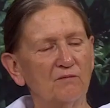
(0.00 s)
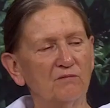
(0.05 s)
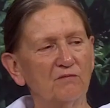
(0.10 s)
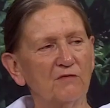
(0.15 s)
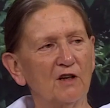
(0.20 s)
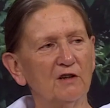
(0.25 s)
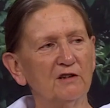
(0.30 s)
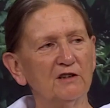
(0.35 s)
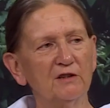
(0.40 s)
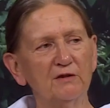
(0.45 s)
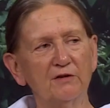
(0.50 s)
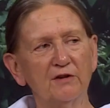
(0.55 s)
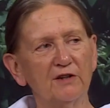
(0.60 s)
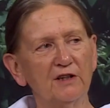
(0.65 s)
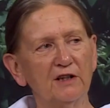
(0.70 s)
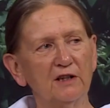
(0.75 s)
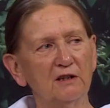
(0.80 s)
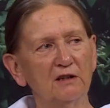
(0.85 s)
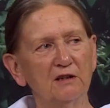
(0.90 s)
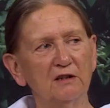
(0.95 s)
I don't
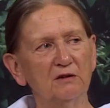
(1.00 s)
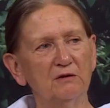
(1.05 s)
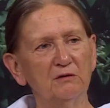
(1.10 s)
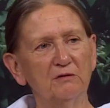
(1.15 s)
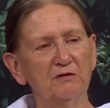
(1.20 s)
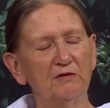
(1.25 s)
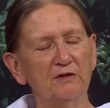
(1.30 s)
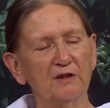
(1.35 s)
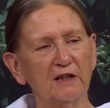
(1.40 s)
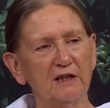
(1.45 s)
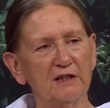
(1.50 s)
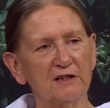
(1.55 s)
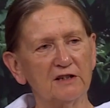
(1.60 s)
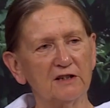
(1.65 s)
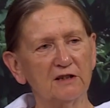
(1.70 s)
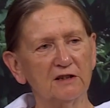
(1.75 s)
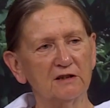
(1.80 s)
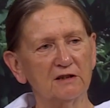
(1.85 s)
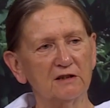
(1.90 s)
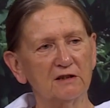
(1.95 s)
think you forget
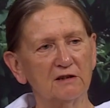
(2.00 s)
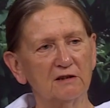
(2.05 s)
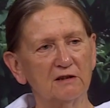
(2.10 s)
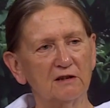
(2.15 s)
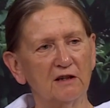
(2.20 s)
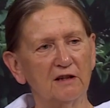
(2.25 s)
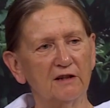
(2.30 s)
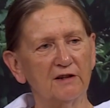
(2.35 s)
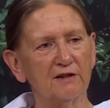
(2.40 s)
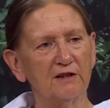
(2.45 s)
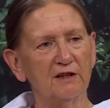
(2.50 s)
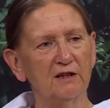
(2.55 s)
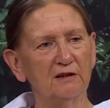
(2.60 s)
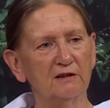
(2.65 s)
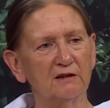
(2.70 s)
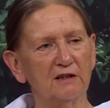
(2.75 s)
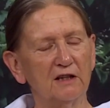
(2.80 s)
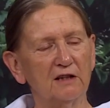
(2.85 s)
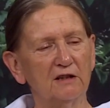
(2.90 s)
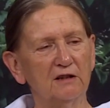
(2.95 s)
it. I
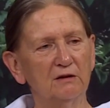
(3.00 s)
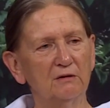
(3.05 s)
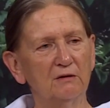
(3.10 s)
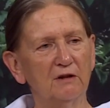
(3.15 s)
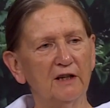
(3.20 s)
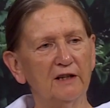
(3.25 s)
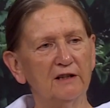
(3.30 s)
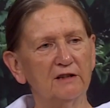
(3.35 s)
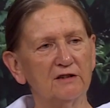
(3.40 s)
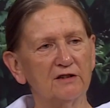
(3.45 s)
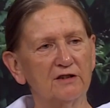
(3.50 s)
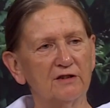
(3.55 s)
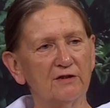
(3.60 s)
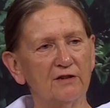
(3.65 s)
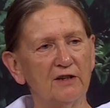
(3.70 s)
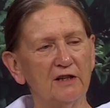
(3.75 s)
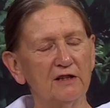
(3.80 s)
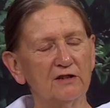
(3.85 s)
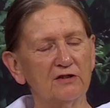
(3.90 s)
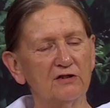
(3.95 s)
think that you lay it to
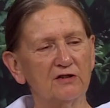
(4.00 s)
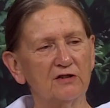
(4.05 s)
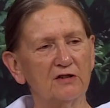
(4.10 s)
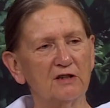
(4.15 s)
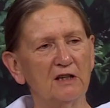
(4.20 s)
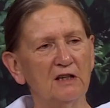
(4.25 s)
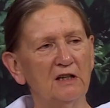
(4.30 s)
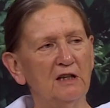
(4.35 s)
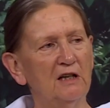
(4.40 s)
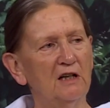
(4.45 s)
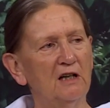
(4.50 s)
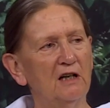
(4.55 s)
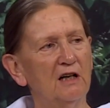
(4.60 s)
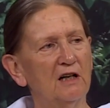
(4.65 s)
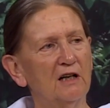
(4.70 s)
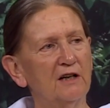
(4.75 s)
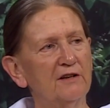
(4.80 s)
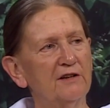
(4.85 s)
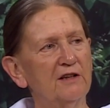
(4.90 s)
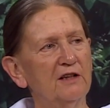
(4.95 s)
rest.
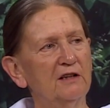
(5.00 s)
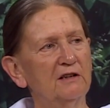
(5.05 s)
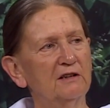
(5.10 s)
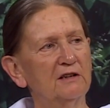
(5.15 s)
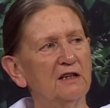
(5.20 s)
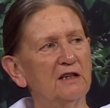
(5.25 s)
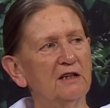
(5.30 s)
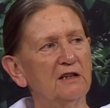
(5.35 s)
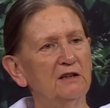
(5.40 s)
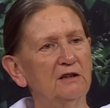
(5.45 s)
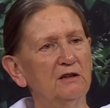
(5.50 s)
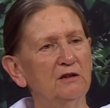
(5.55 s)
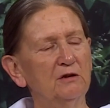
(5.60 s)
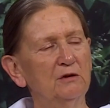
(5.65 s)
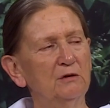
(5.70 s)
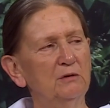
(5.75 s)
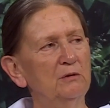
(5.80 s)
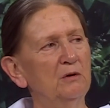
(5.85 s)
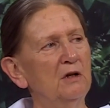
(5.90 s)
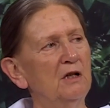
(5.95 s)
I think that
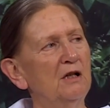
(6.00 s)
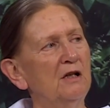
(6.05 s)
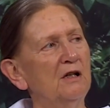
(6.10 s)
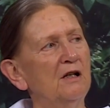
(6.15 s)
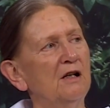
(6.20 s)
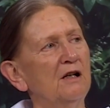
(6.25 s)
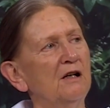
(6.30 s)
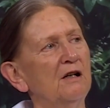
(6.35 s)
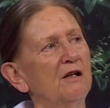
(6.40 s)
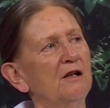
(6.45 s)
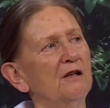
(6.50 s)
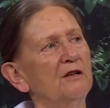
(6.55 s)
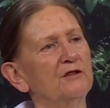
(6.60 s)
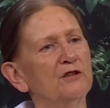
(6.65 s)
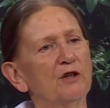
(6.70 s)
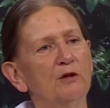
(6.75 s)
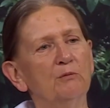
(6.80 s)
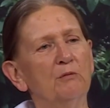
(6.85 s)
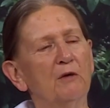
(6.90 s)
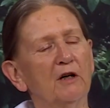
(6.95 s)
you
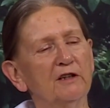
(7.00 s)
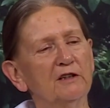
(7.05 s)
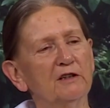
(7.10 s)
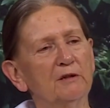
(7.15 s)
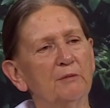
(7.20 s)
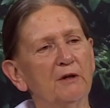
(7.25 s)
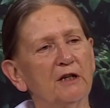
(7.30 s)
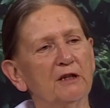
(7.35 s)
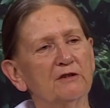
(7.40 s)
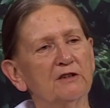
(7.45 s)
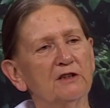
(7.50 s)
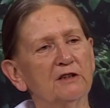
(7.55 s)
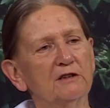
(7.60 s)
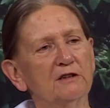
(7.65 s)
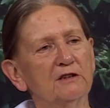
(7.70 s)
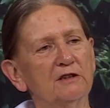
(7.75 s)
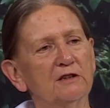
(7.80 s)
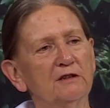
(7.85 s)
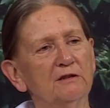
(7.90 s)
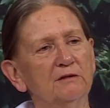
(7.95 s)
don't mind about
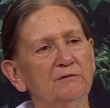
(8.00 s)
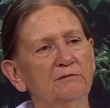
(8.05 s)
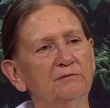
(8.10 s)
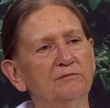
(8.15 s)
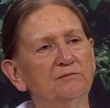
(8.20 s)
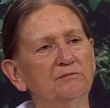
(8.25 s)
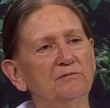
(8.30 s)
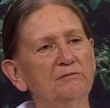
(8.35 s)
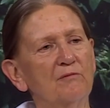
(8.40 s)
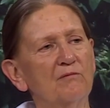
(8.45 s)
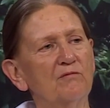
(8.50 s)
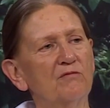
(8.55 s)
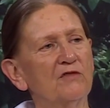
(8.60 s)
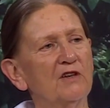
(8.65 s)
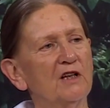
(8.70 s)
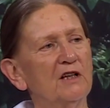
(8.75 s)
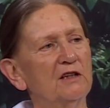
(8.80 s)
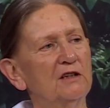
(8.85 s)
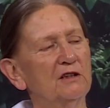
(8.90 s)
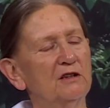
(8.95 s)
it,
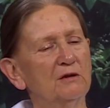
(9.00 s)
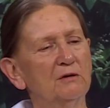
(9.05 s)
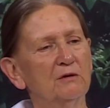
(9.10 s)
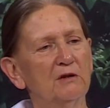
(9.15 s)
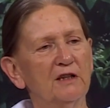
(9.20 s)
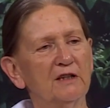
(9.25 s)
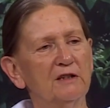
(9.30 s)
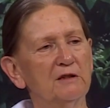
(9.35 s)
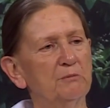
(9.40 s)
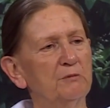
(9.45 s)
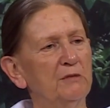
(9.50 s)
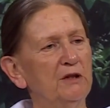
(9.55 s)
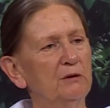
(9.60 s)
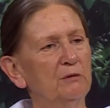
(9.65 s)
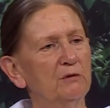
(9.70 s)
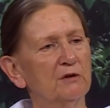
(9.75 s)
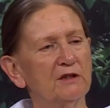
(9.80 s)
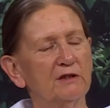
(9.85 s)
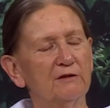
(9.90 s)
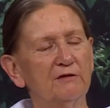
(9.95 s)
that you let it be
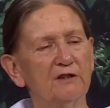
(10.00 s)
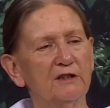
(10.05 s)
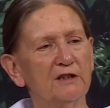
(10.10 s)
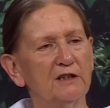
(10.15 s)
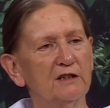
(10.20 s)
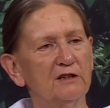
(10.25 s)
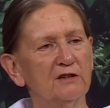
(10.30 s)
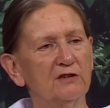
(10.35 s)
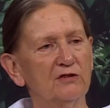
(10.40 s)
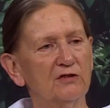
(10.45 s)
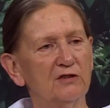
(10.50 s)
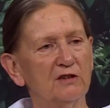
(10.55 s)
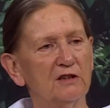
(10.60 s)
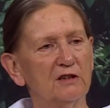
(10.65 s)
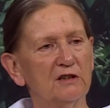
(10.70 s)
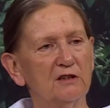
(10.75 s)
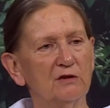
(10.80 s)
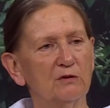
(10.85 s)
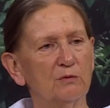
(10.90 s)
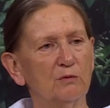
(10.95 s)
whatever it is. It
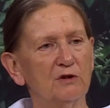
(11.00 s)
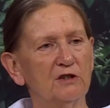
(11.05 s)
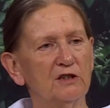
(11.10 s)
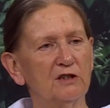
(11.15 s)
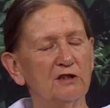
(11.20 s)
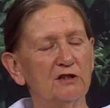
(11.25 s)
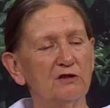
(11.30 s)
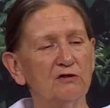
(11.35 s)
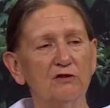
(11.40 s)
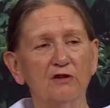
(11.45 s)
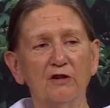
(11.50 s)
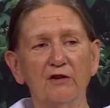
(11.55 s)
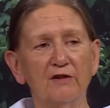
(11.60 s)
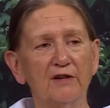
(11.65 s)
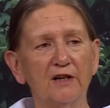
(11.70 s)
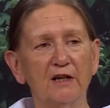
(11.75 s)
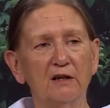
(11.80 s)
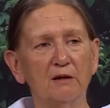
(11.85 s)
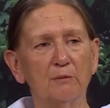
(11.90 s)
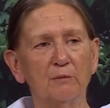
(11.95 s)
is what it is. You don't
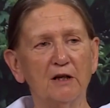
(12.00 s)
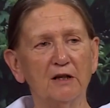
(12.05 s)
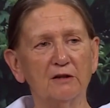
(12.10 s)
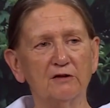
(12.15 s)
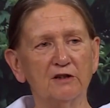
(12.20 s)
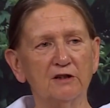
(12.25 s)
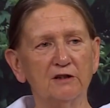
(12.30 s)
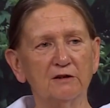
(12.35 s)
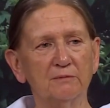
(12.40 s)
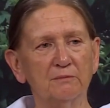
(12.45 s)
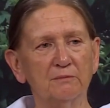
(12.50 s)
think about it.